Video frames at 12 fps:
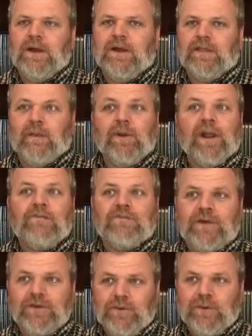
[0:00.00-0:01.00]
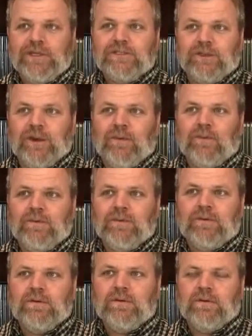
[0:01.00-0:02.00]
that want to have fun doing so,
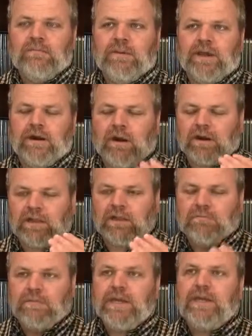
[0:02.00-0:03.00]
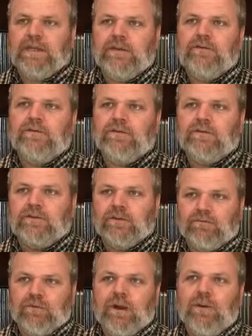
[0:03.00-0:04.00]
but are committed to
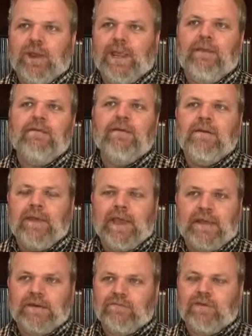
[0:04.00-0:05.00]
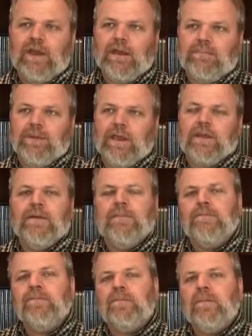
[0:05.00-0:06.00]
growing and developing.
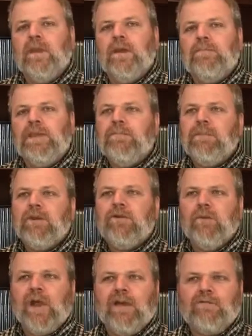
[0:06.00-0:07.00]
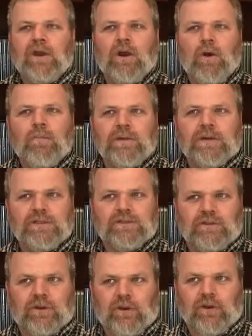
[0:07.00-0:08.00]
People who have an openness
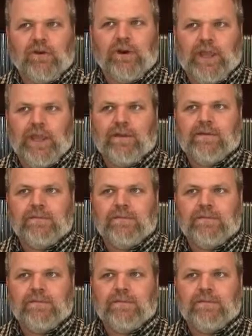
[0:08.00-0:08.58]
to learning